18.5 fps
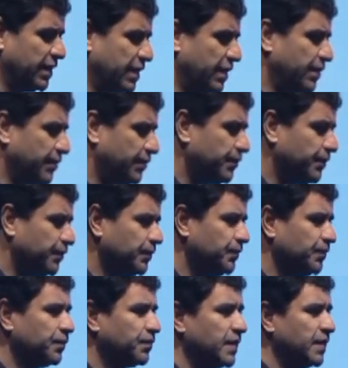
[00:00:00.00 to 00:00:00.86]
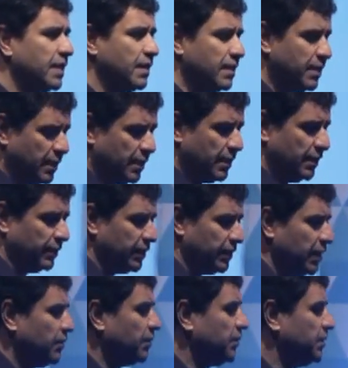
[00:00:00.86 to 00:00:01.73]
the
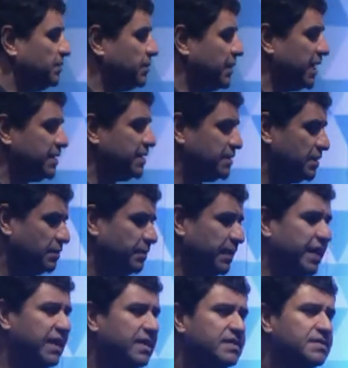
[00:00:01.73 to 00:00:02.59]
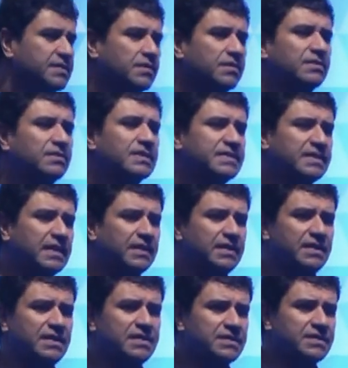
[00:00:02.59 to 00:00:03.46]
optimizer based on
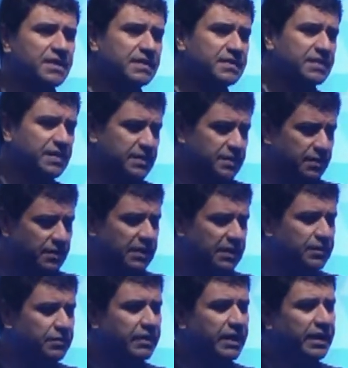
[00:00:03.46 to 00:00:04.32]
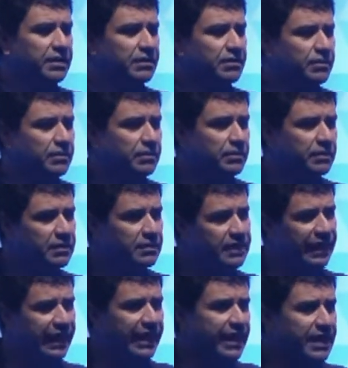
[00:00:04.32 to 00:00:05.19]
statistics is going to try to
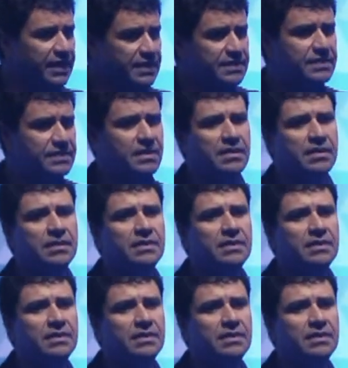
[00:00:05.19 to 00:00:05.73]
guess